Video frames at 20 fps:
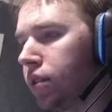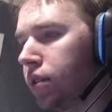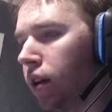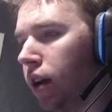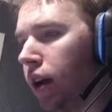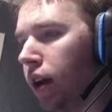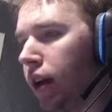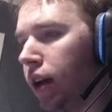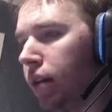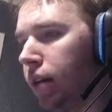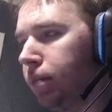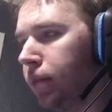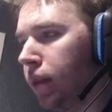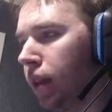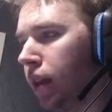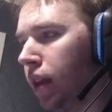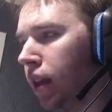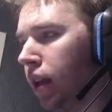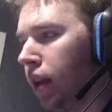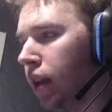here I am,
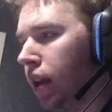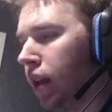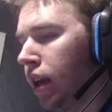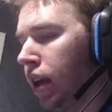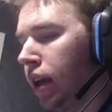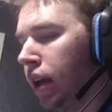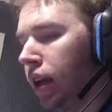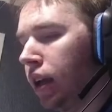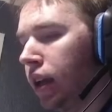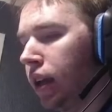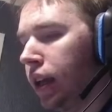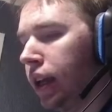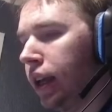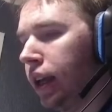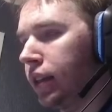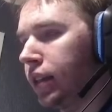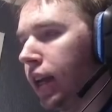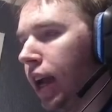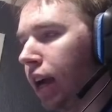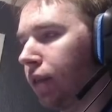getting
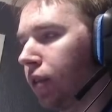attacked for